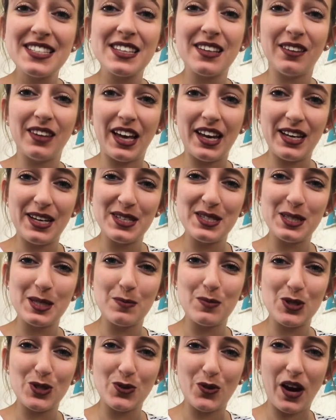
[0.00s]
like and
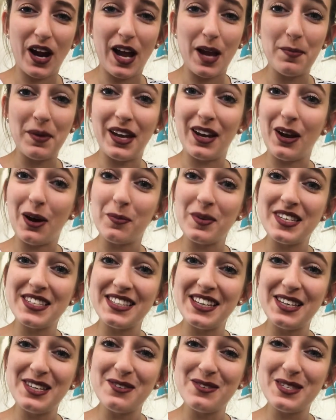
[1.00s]
subscribe, and I'll be
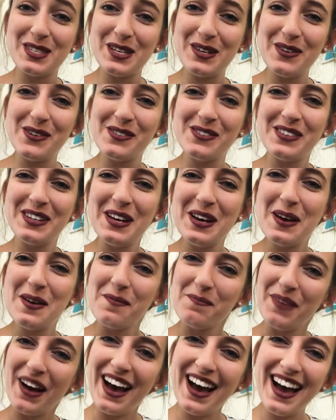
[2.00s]
seeing you soon.
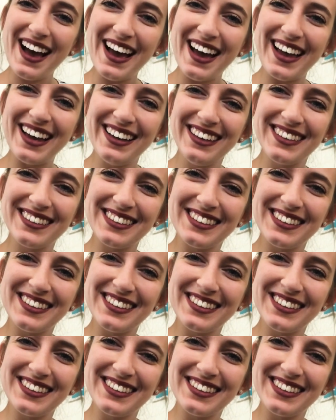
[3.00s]
Bye!